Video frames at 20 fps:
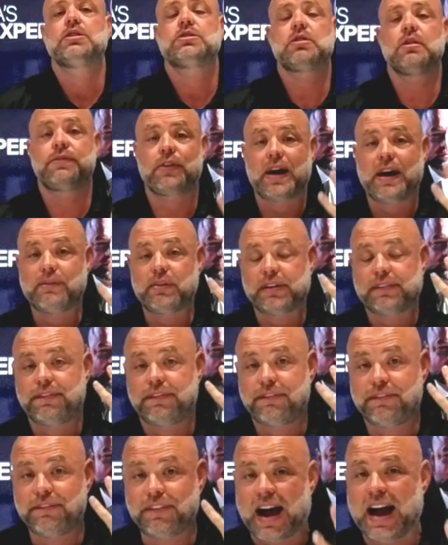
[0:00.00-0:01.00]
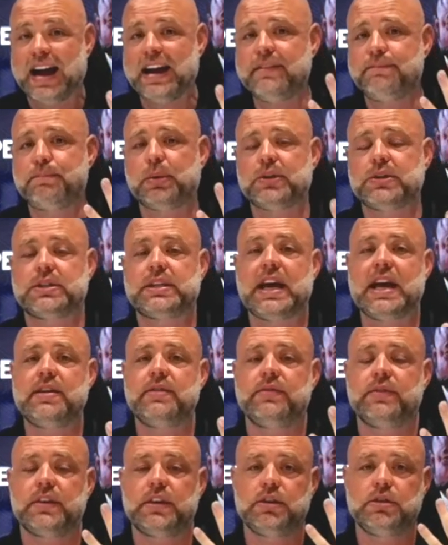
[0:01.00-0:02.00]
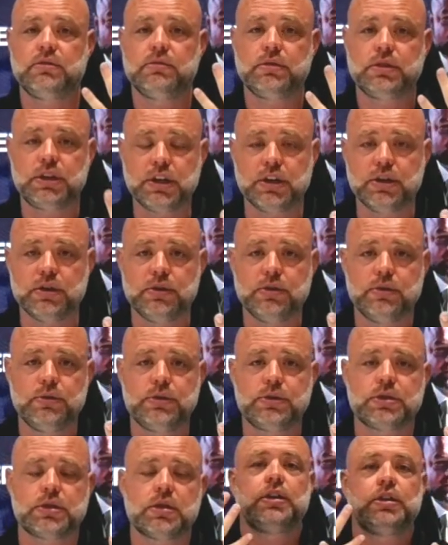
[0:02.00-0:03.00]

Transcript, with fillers: So for every 5% that you use,